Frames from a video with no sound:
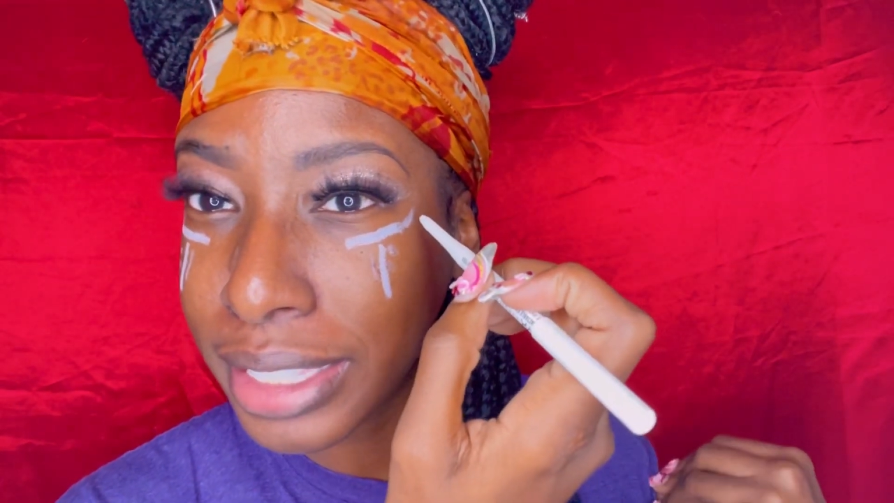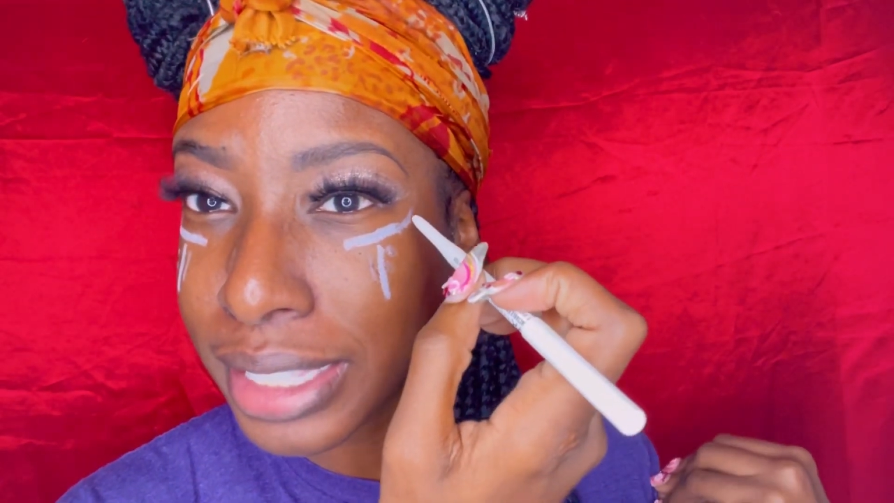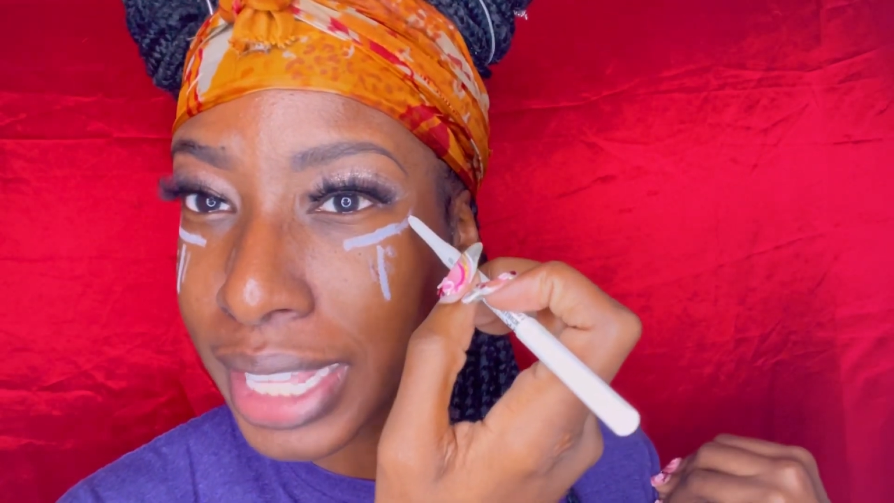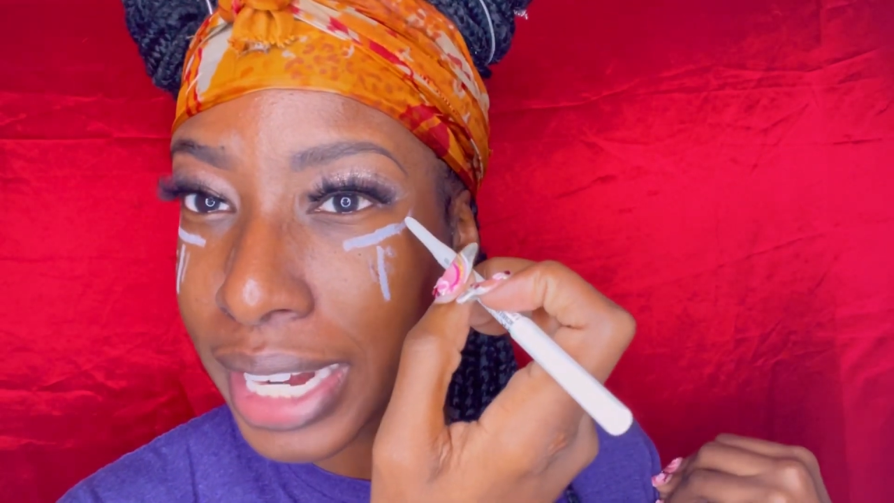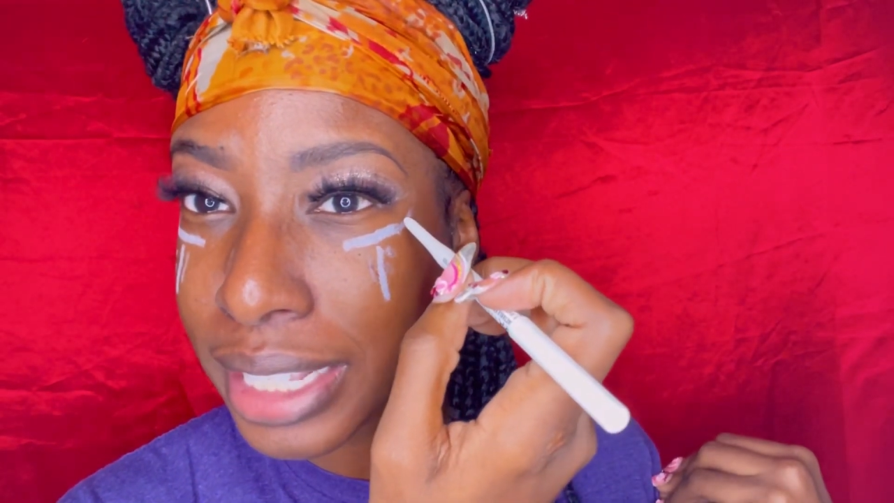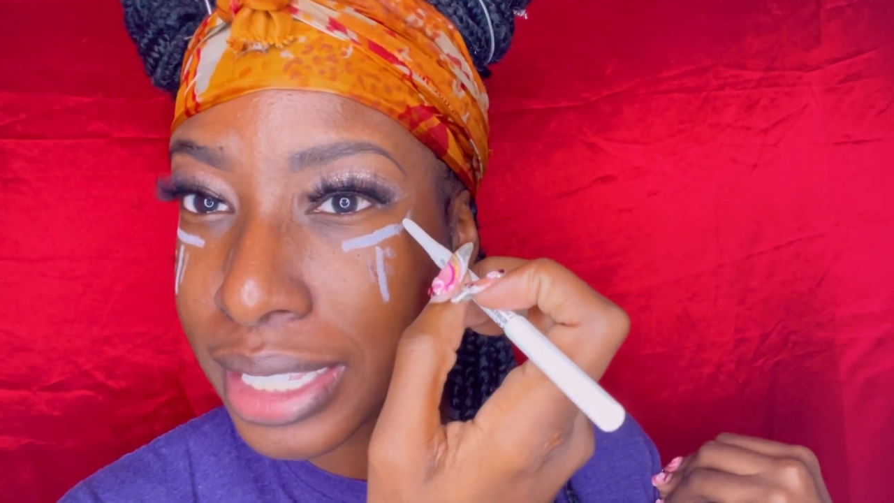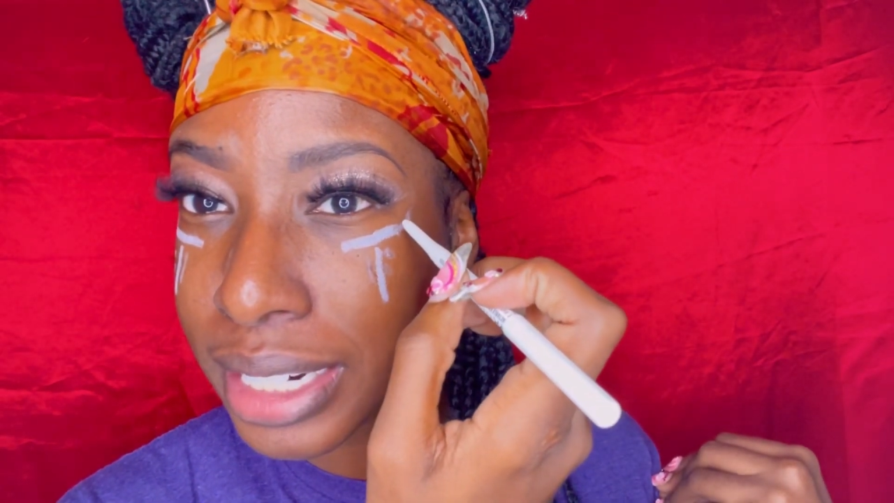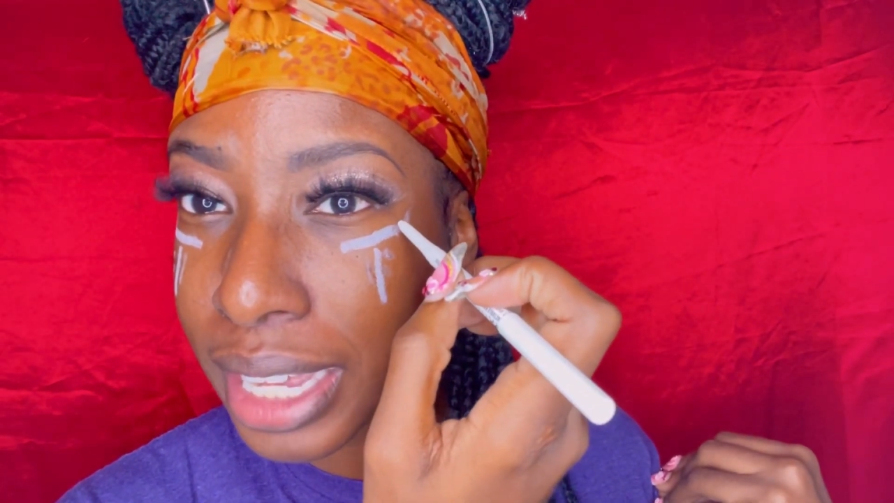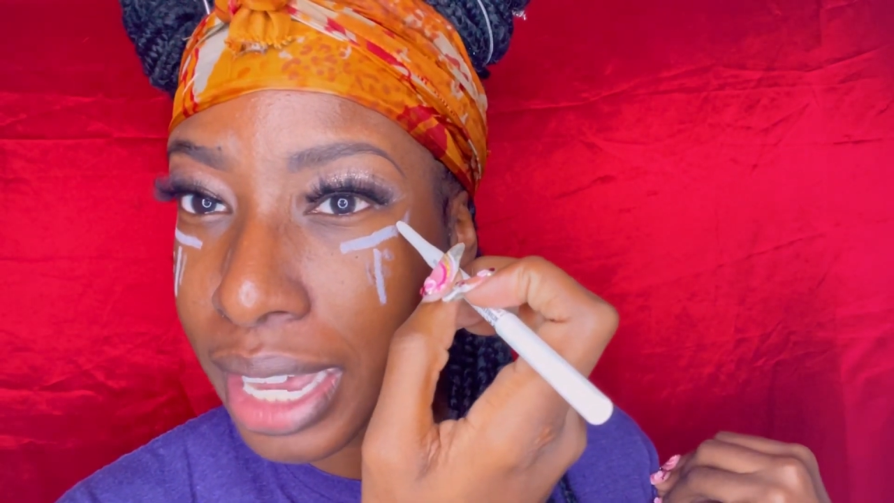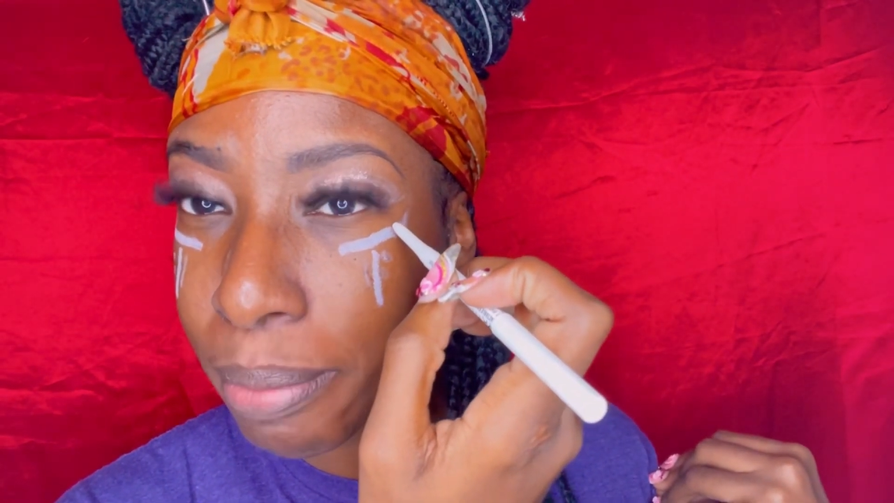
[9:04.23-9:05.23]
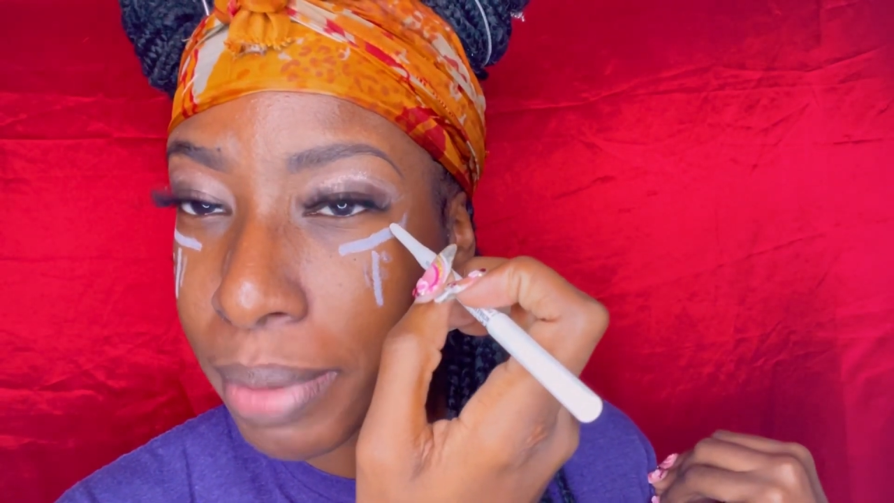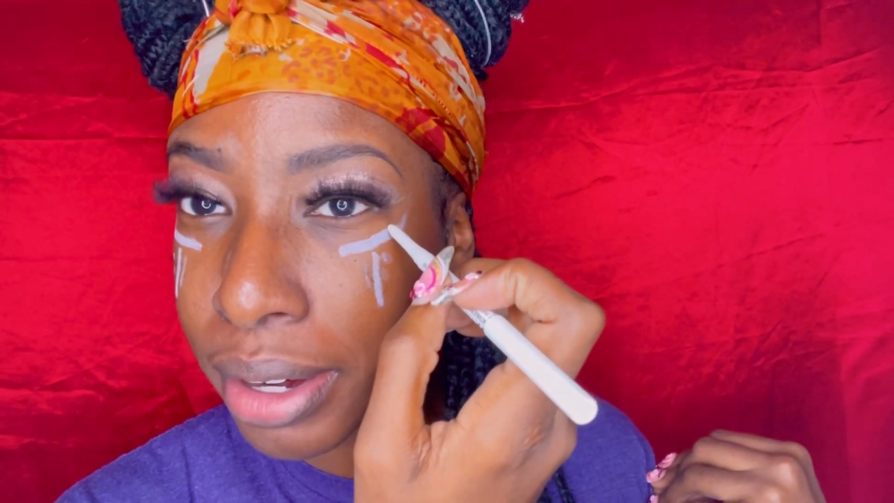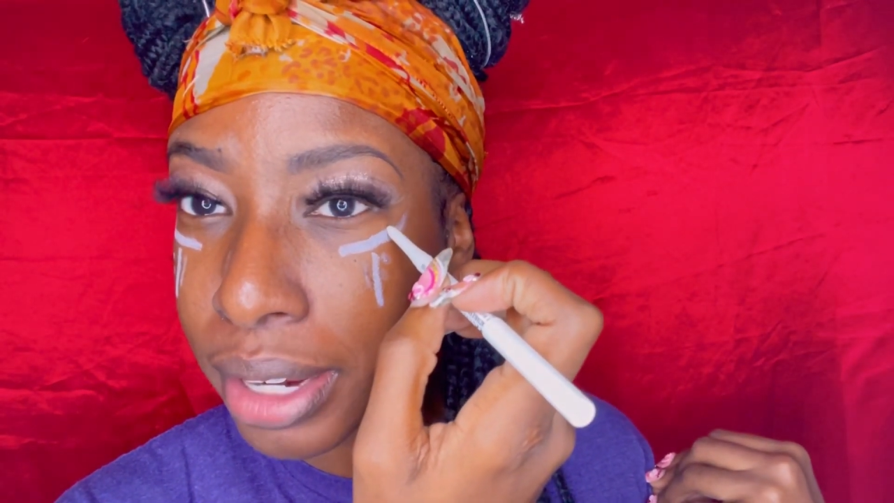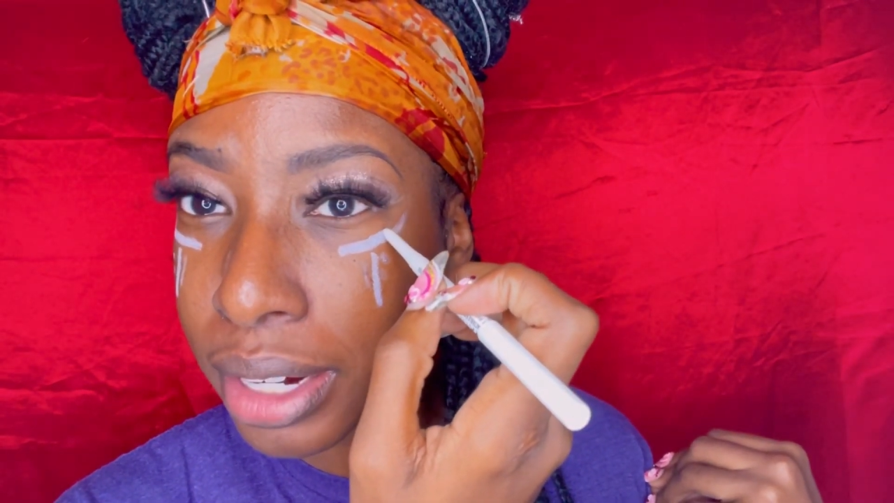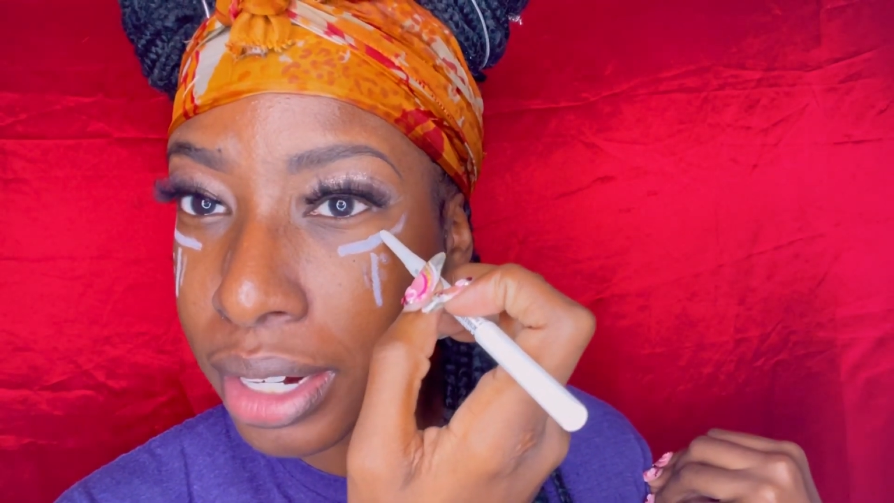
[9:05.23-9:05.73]
decided to not
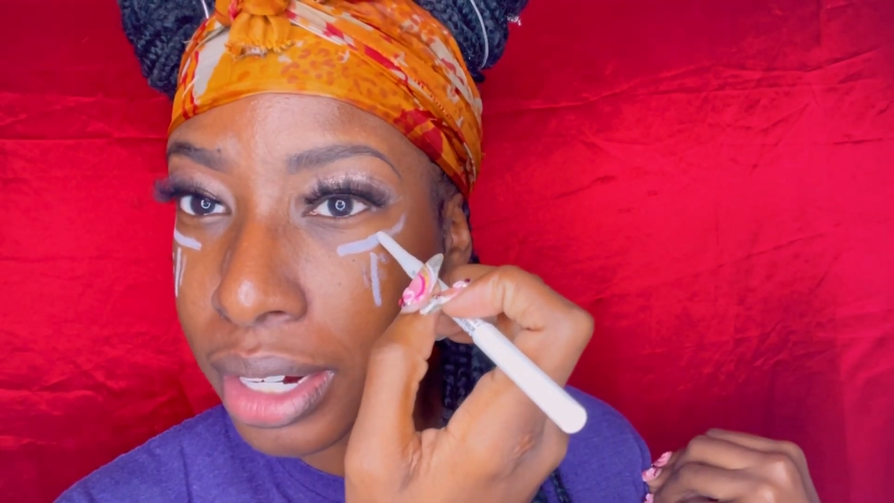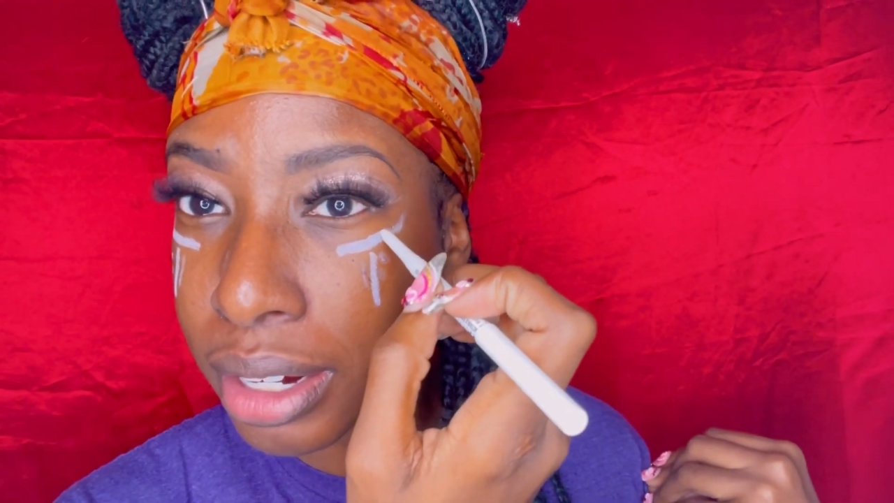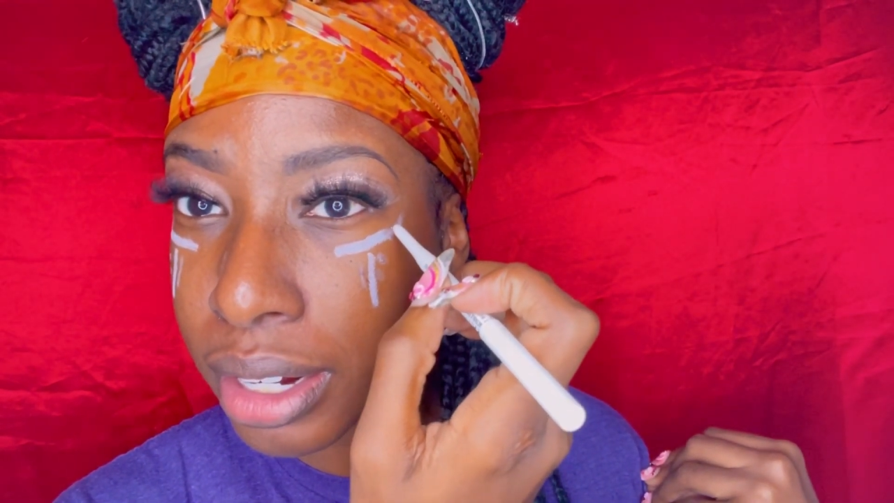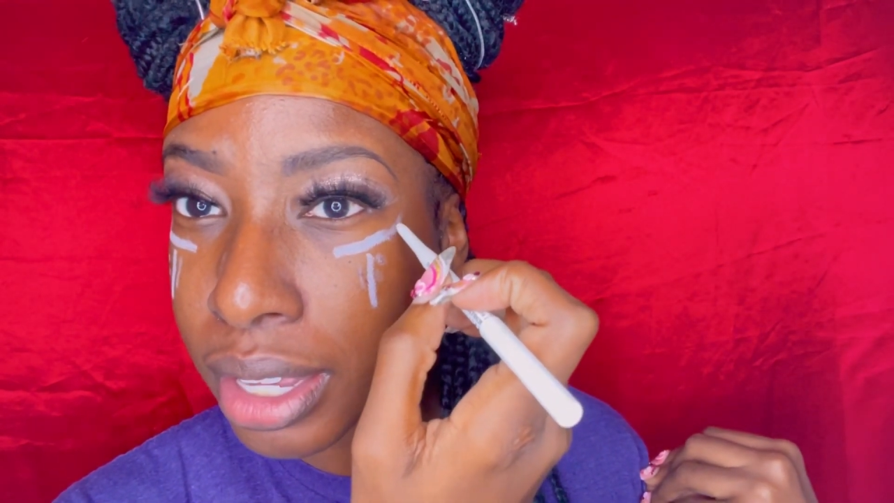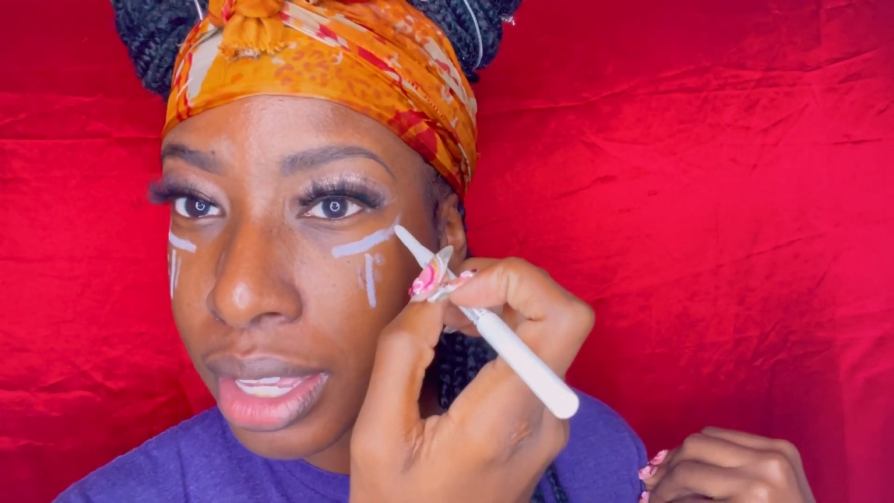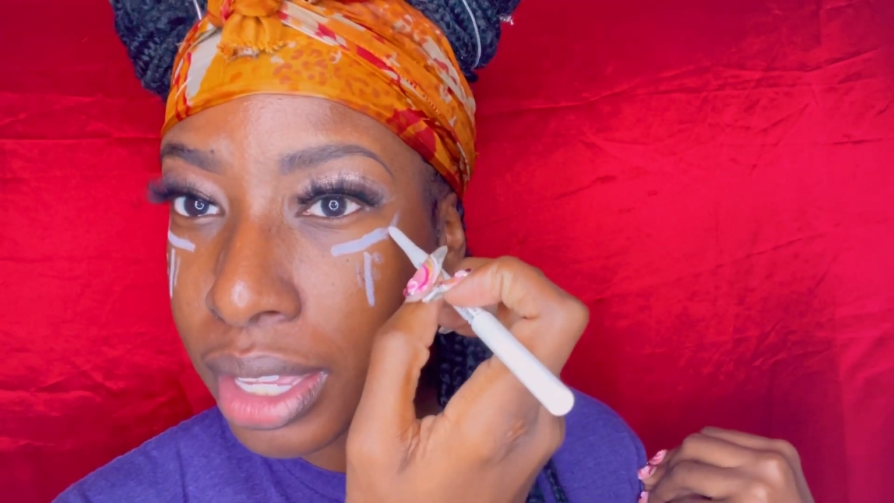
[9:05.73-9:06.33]
marry her,